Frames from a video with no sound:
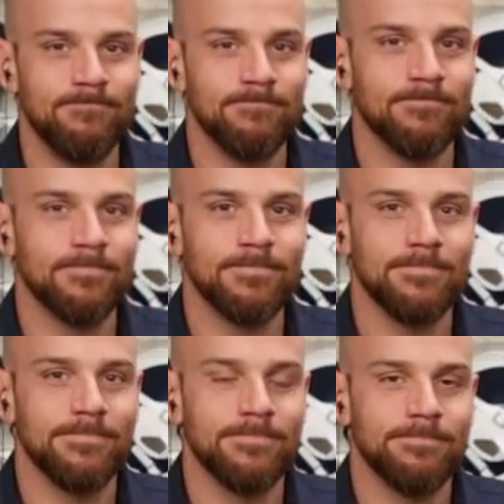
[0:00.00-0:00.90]

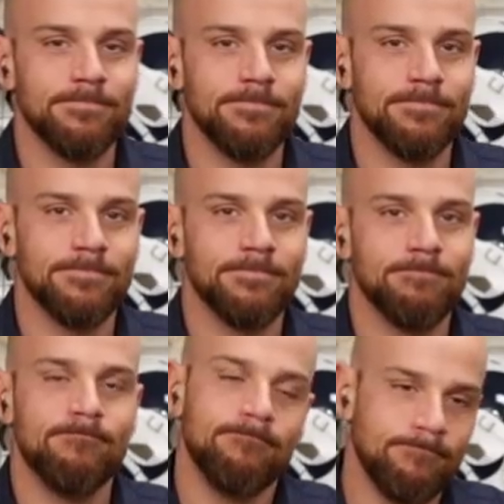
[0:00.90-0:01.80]

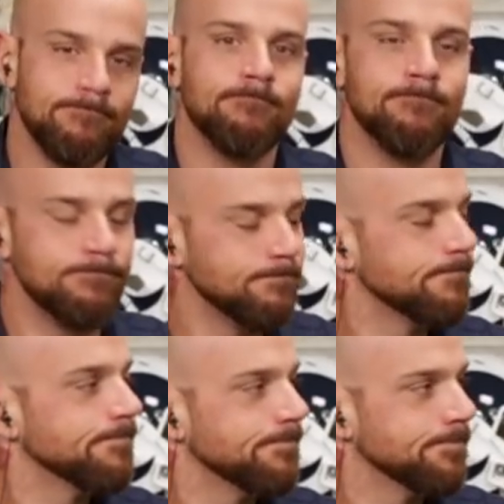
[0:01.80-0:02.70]

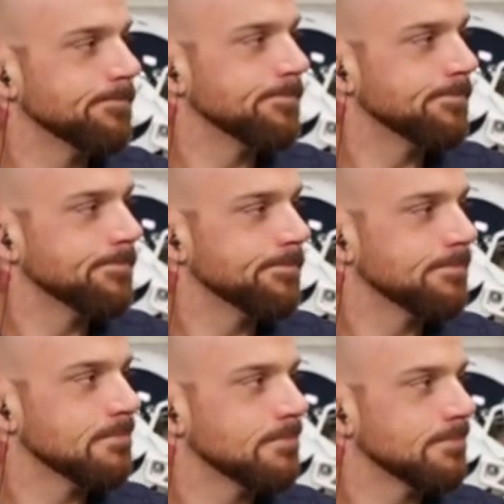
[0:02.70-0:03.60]

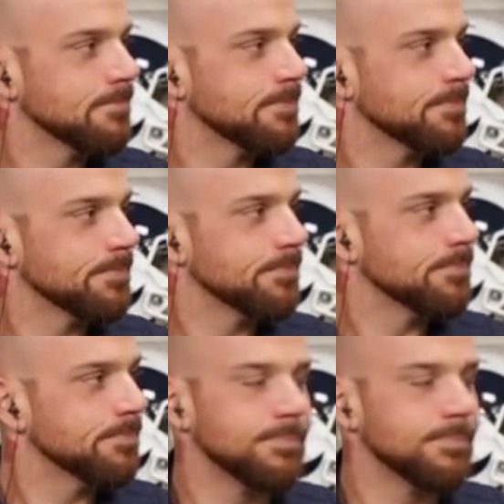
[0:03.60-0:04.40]
(not speaking)